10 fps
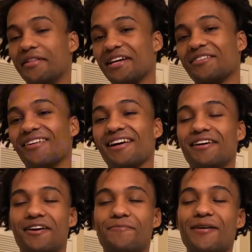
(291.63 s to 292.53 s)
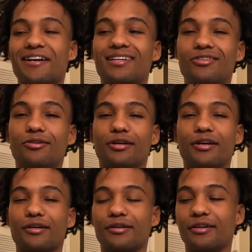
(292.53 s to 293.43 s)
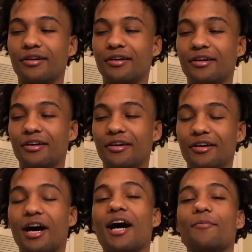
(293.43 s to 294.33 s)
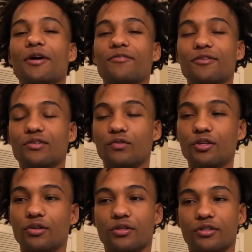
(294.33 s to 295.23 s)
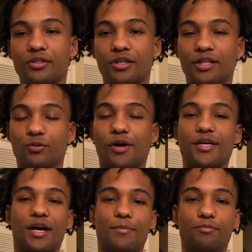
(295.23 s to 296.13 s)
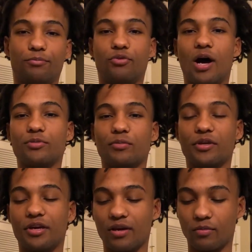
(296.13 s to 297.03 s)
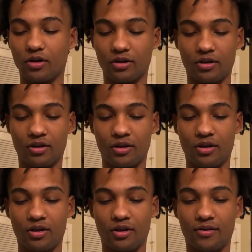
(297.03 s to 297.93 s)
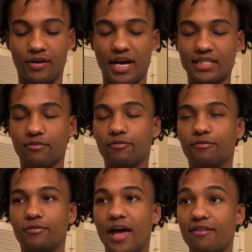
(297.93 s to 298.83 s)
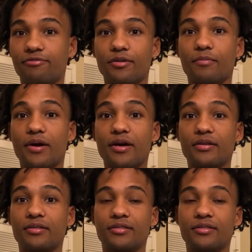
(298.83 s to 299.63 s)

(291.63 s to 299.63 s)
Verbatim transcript: That's why I come back here and I I make these videos. That's why I propped up the camera. And I said, F it, man.